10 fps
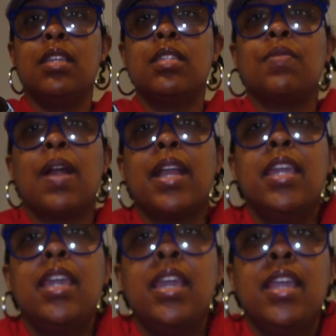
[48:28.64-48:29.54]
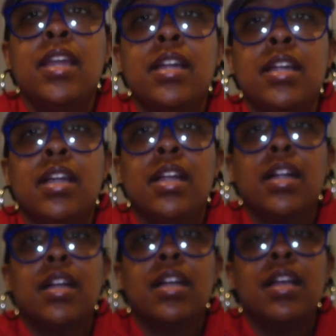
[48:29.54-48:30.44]
This right here,
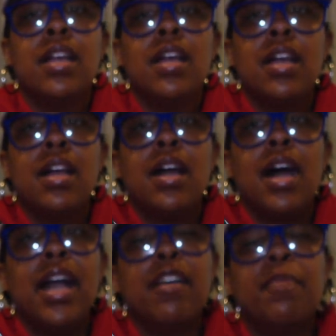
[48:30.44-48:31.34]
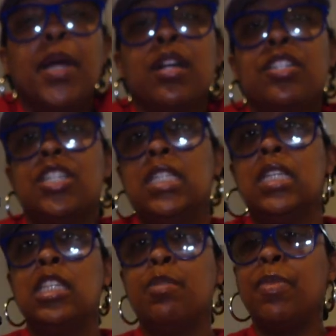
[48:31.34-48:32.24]
I have purchased this